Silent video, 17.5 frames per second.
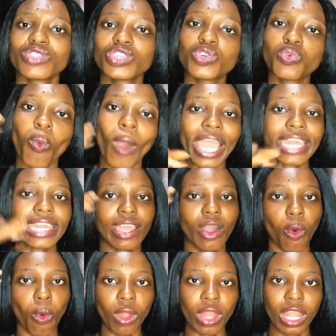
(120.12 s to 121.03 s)
a reason why they
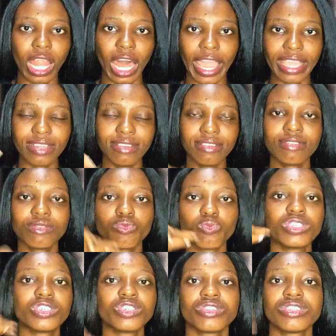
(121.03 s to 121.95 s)
are online,
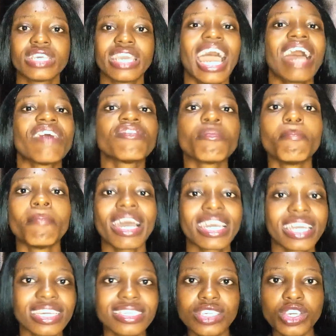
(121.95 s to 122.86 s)
which is they have a
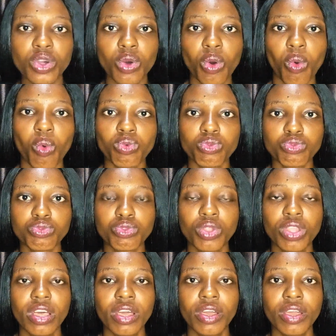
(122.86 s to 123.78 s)
marketing goal.
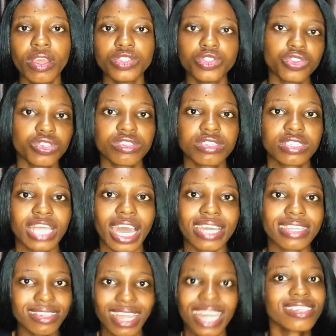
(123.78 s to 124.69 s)
Do you
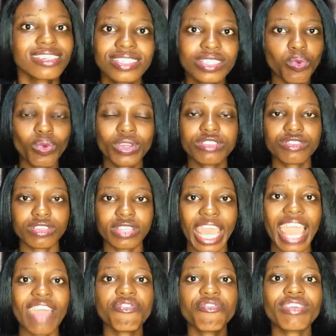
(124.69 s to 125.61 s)
understand? That is the
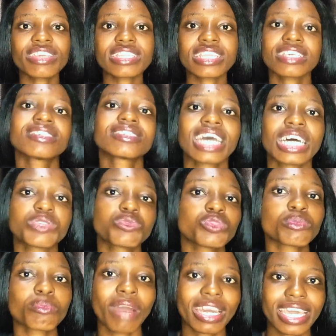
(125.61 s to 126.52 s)
reason. Everything starts
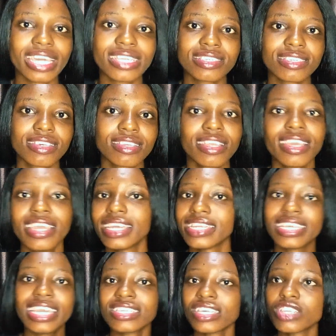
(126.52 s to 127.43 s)
with marketing.
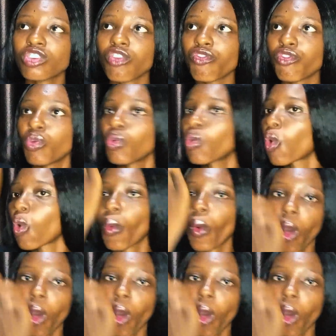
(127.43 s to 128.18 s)
The essence of you